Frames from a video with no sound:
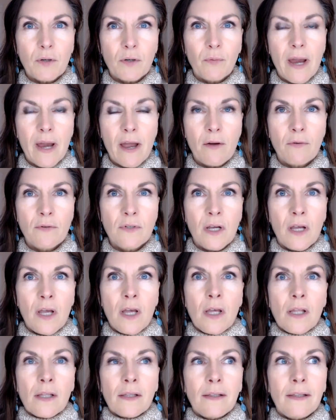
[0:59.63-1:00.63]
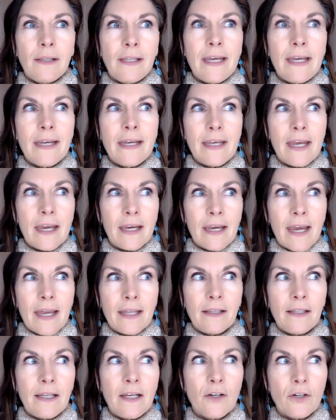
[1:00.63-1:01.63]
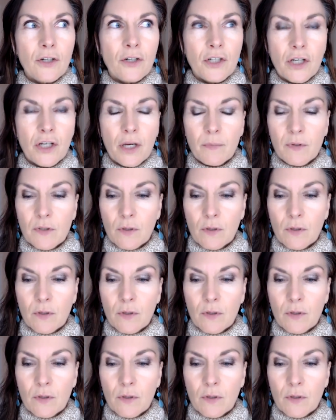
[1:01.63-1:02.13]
around leading and leadership.